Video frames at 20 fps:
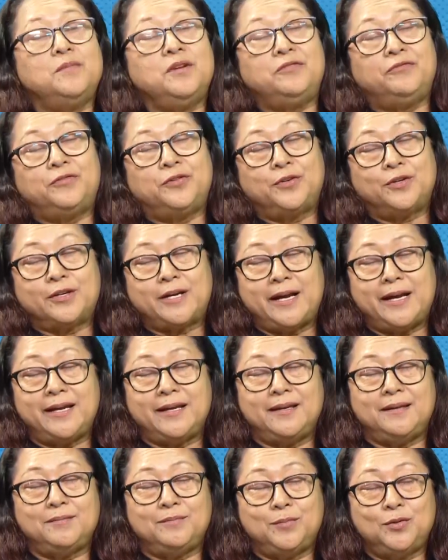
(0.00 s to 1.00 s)
Before
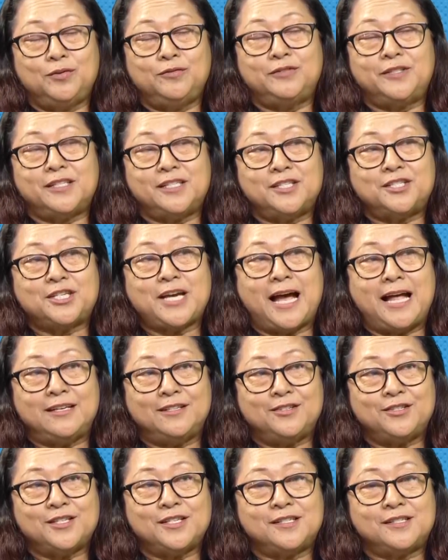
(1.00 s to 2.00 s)
I move to the
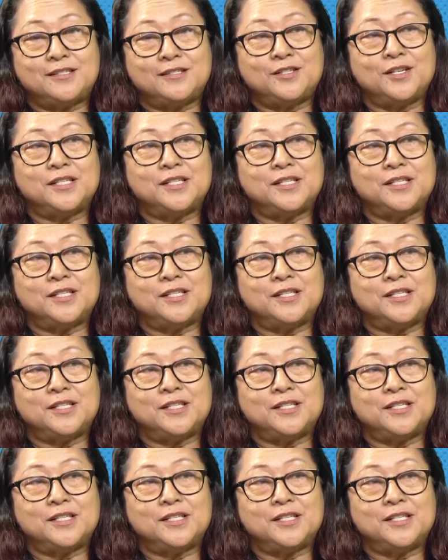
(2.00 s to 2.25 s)
challenges,